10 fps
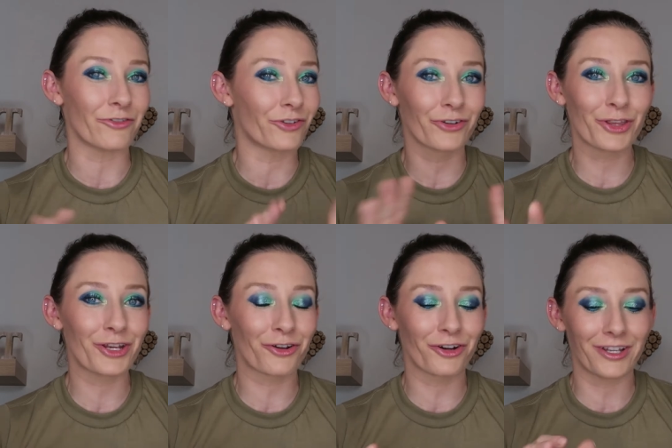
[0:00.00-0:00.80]
if you're really
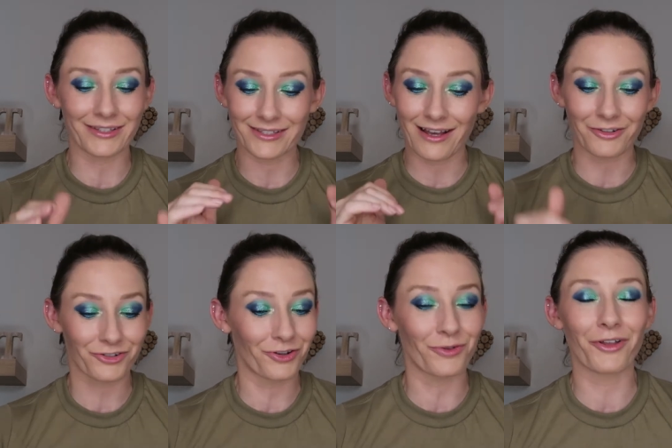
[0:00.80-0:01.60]
into greens, I'll
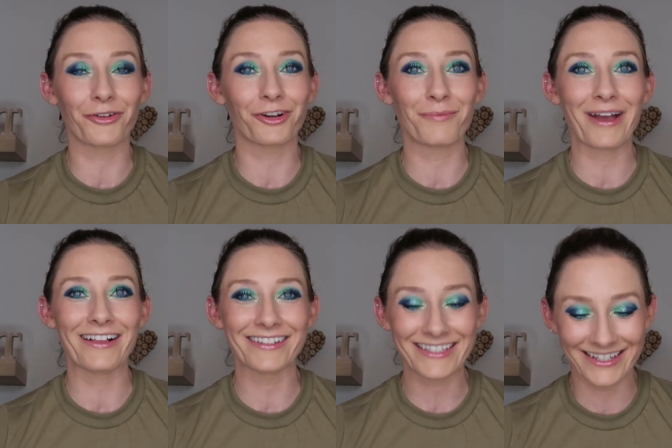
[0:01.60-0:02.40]
show you all the green
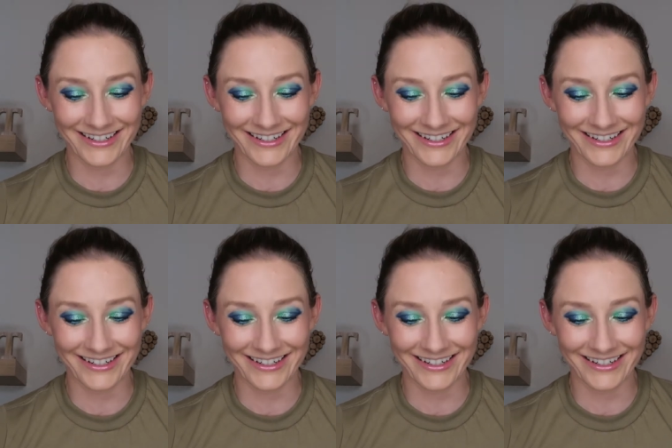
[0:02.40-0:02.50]
palettes.